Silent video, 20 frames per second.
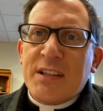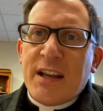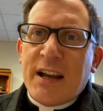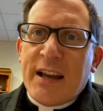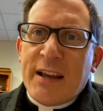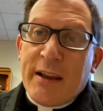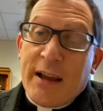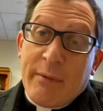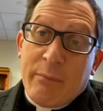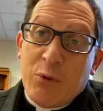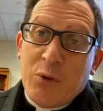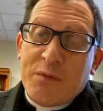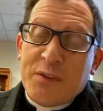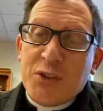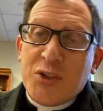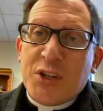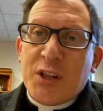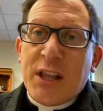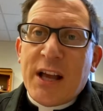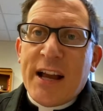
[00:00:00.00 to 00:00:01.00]
I moved
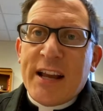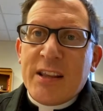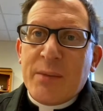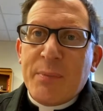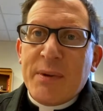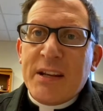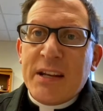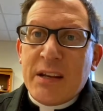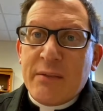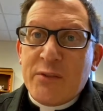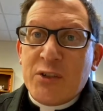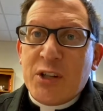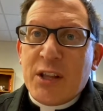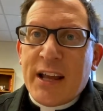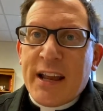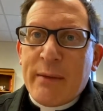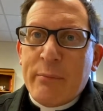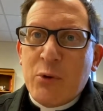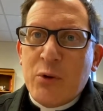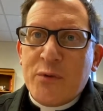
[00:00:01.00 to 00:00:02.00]
in July, the beginning of
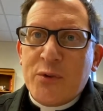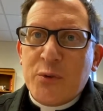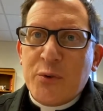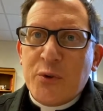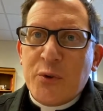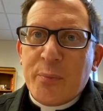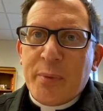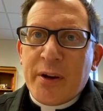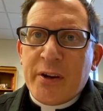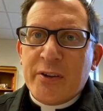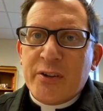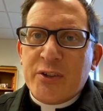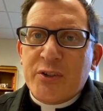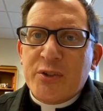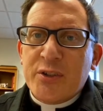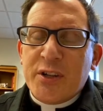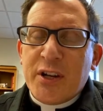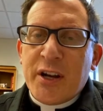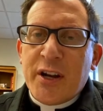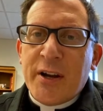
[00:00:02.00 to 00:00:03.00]
July. I moved to a new
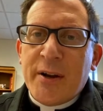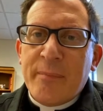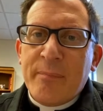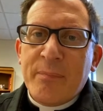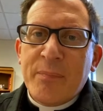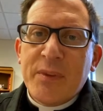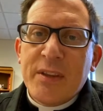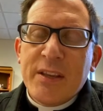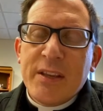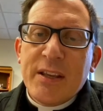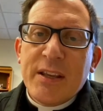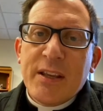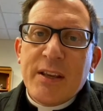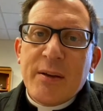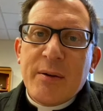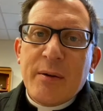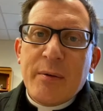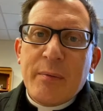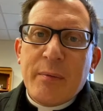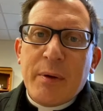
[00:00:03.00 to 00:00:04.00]
parish.
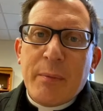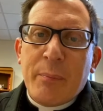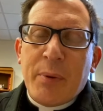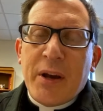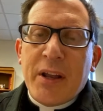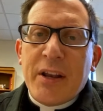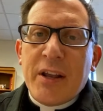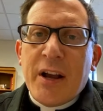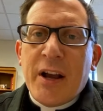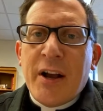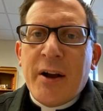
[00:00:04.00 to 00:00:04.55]
But